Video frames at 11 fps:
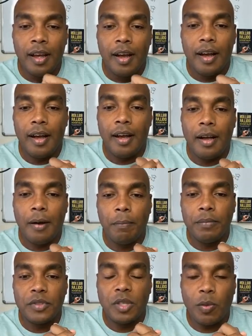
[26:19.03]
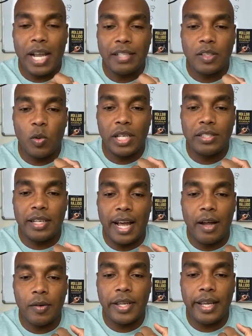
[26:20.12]
um, someone asked the question how
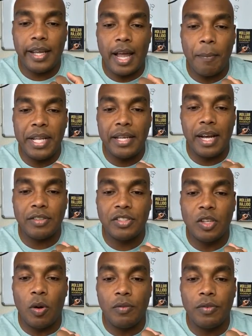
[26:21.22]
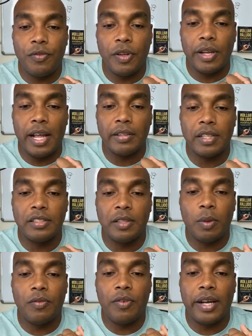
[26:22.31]
can how many contracts go unfulfilled and how can someone
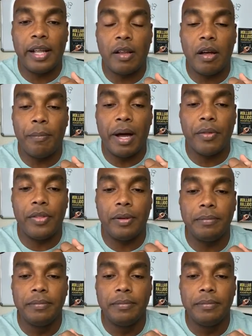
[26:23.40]
find out about them